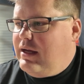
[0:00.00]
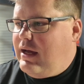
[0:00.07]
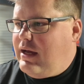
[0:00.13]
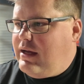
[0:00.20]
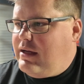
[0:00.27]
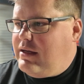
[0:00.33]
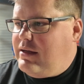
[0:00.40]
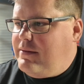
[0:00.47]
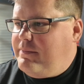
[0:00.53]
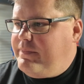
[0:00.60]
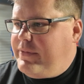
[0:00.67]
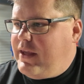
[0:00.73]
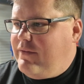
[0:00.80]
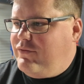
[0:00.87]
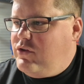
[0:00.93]

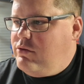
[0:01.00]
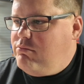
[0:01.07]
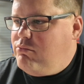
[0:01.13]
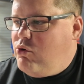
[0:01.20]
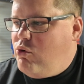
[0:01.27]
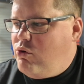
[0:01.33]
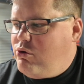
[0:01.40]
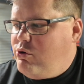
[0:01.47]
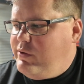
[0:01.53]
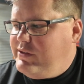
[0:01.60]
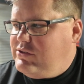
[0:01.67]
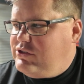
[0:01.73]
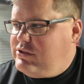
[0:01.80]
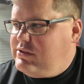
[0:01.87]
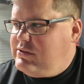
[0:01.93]
A few more
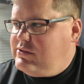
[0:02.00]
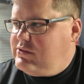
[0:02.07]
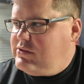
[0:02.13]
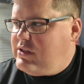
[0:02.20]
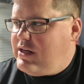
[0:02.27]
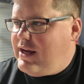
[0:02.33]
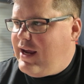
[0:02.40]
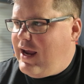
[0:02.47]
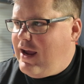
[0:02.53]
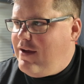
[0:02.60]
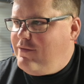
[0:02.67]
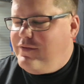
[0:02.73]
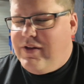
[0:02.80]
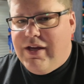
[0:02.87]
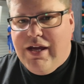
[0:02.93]
questions that I
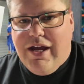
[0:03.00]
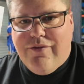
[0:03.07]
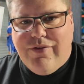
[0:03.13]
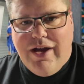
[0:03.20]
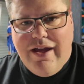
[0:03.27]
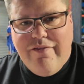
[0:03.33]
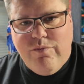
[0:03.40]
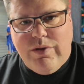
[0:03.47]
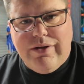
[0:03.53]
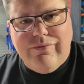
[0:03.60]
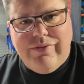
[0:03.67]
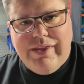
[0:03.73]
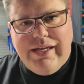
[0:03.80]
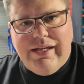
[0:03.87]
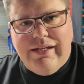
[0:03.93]
have. If I have one
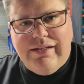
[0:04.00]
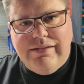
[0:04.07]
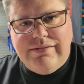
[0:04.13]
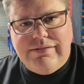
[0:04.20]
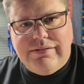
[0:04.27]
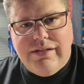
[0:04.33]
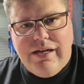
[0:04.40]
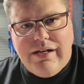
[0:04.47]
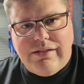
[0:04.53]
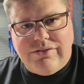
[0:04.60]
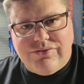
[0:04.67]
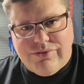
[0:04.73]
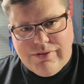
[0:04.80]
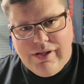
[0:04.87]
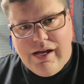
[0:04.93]
of these and
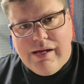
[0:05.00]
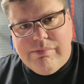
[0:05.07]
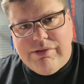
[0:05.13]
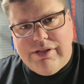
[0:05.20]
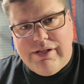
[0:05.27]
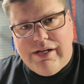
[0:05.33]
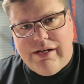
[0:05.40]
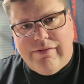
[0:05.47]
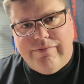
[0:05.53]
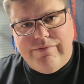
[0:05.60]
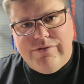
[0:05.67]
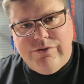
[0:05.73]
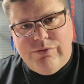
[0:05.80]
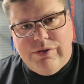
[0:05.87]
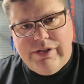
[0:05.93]
it's reliable
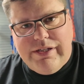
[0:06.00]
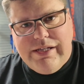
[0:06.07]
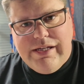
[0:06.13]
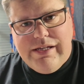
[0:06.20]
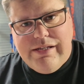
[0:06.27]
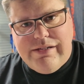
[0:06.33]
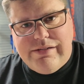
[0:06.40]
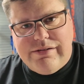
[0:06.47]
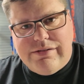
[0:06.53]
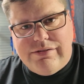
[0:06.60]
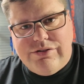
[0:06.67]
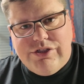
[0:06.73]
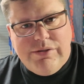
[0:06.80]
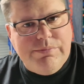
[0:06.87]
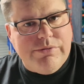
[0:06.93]
enough, do I get
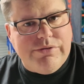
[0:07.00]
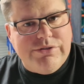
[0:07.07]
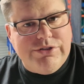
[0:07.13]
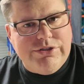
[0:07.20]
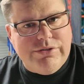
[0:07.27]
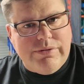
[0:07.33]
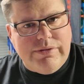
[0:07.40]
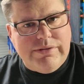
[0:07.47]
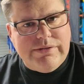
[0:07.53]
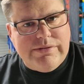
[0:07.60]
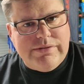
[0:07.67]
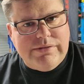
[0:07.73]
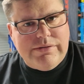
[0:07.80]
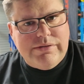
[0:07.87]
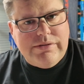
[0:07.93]
cheaper
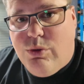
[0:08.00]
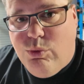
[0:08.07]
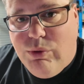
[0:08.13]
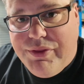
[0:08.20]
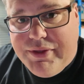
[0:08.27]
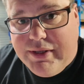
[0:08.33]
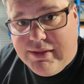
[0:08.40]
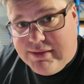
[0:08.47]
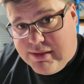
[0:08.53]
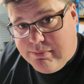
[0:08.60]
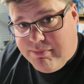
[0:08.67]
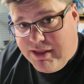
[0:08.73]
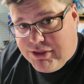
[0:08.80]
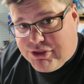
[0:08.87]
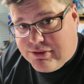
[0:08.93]
insurance? One thing I
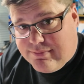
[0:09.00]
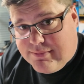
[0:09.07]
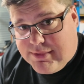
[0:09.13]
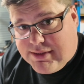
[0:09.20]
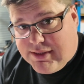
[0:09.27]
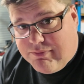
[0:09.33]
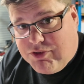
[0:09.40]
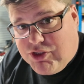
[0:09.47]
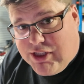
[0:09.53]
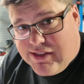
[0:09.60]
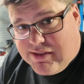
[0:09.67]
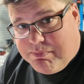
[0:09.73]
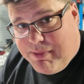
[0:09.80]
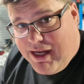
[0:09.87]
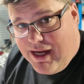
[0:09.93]
didn't mention is I've
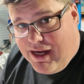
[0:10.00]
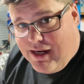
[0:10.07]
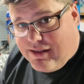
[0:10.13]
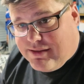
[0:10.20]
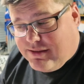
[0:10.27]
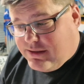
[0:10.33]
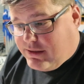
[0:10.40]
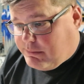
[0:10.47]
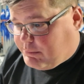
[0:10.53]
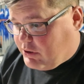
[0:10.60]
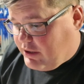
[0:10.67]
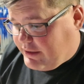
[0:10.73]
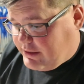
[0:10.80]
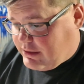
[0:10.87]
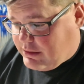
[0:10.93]
just parked the
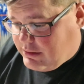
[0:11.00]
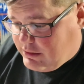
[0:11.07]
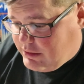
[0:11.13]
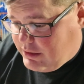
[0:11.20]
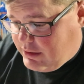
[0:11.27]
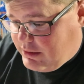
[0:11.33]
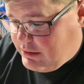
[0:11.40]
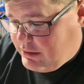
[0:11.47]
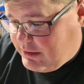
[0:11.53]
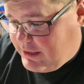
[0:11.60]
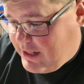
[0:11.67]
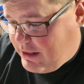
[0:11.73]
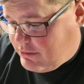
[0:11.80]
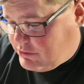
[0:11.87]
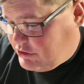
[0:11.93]
bike in the
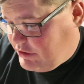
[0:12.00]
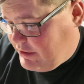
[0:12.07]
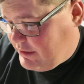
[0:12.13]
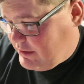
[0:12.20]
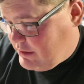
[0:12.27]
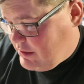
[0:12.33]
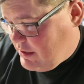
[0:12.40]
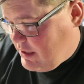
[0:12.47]
garage here,